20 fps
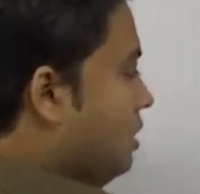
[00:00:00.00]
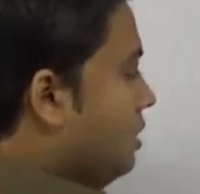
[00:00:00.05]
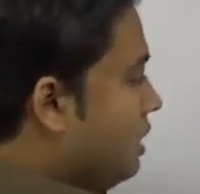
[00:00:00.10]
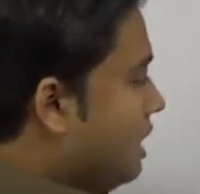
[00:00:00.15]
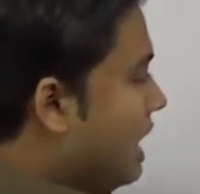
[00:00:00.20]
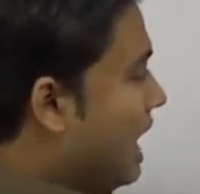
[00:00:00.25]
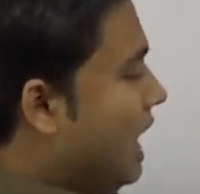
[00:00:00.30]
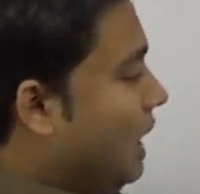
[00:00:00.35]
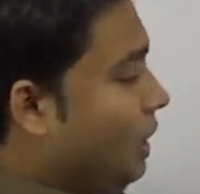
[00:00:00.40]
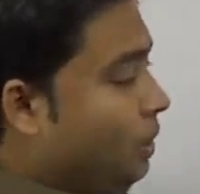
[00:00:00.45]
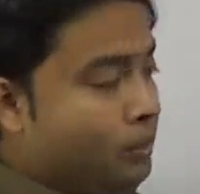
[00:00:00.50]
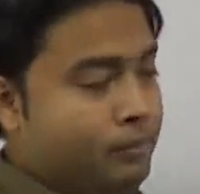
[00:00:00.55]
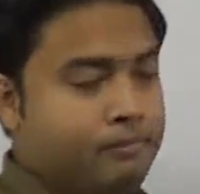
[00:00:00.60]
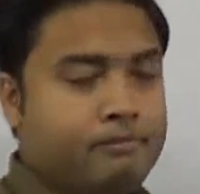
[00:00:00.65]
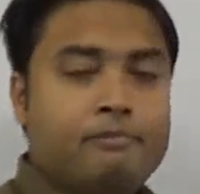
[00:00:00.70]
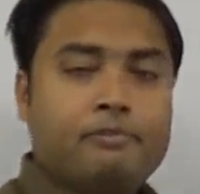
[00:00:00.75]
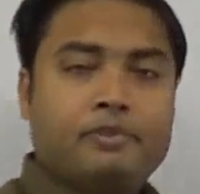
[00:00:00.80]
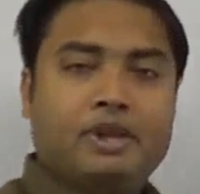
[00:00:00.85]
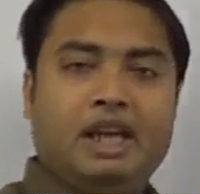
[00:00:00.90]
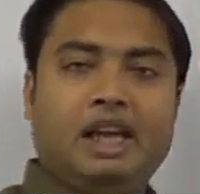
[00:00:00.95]

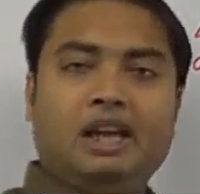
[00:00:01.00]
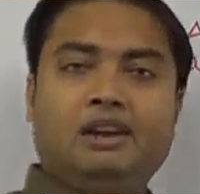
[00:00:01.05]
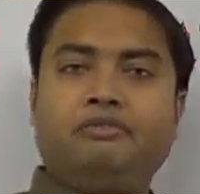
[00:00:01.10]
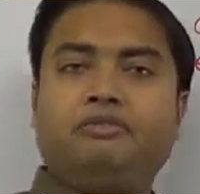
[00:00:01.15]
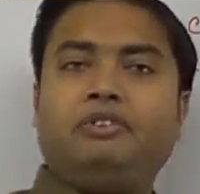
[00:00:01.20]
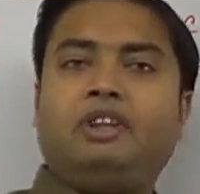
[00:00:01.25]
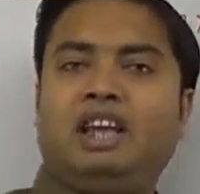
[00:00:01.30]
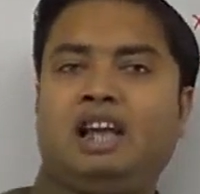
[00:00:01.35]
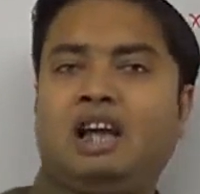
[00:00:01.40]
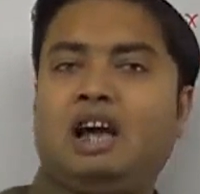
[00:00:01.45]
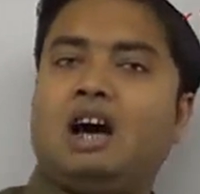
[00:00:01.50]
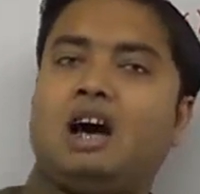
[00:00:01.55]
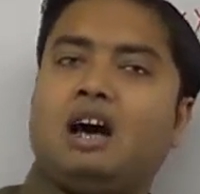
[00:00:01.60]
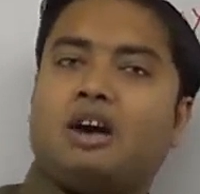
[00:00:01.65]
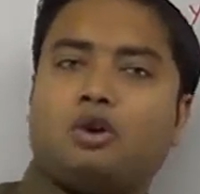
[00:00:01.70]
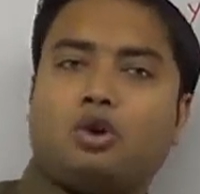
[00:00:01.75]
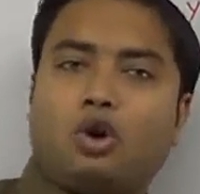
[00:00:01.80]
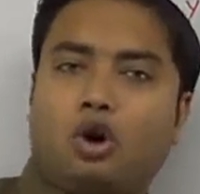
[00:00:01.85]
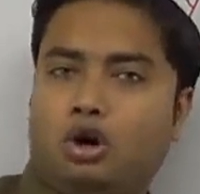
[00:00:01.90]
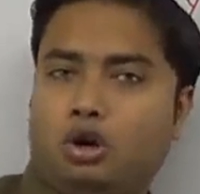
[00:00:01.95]
Now, if they
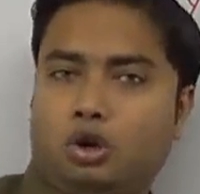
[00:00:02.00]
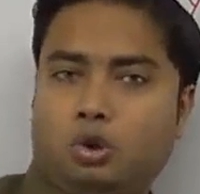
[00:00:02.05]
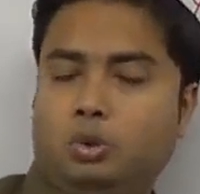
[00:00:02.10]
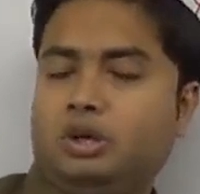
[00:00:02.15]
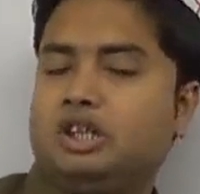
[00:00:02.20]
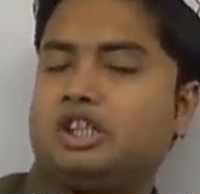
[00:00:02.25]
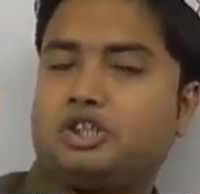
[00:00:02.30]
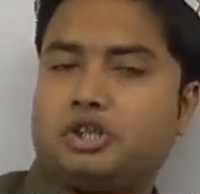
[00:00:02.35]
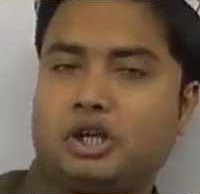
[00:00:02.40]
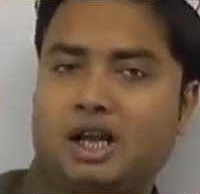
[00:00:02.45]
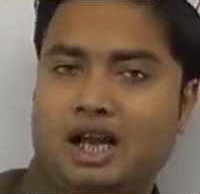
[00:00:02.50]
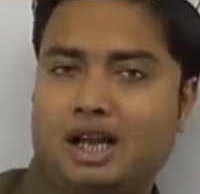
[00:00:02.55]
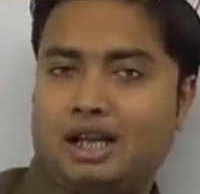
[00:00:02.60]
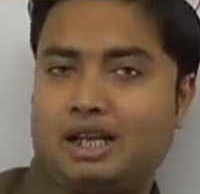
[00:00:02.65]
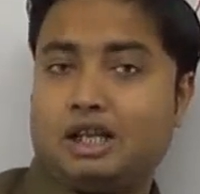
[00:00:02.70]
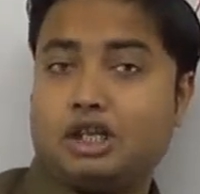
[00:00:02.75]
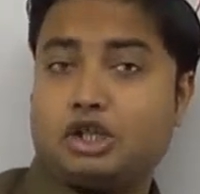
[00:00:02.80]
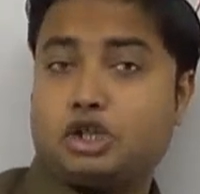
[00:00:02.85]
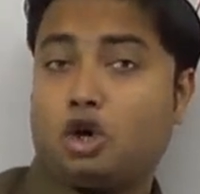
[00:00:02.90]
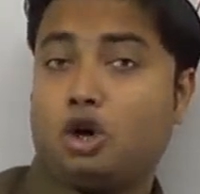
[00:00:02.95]
are congruent
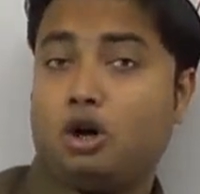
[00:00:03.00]
triangles,